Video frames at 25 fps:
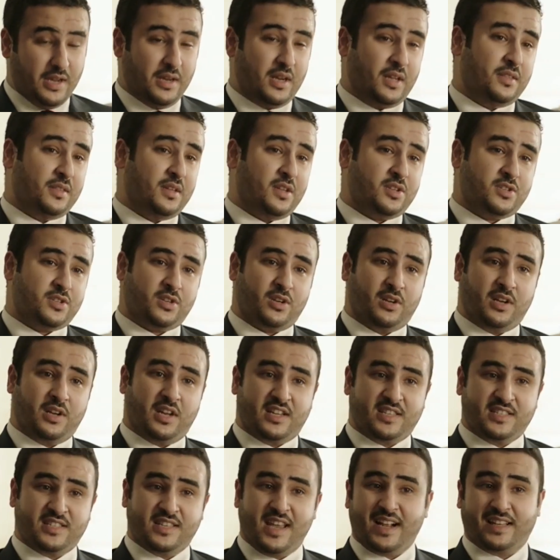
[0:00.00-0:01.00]
not necessarily
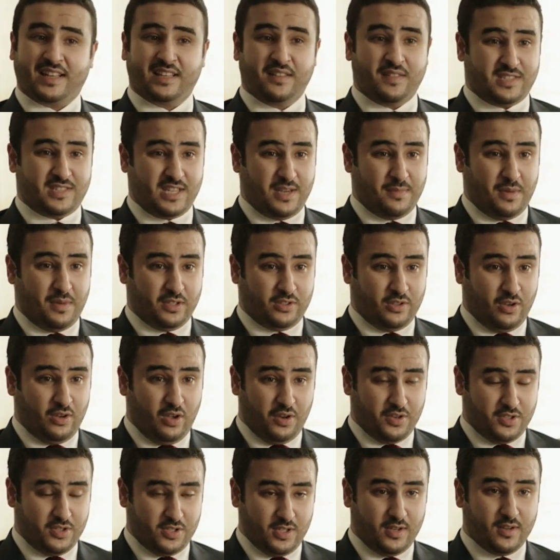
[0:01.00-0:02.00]
exactly the same
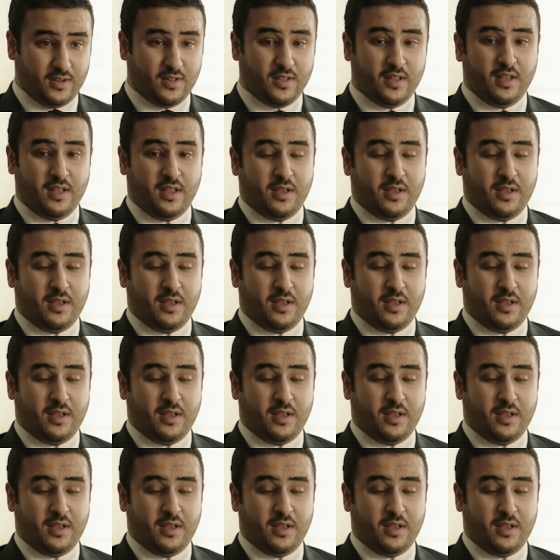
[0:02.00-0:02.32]
ideology,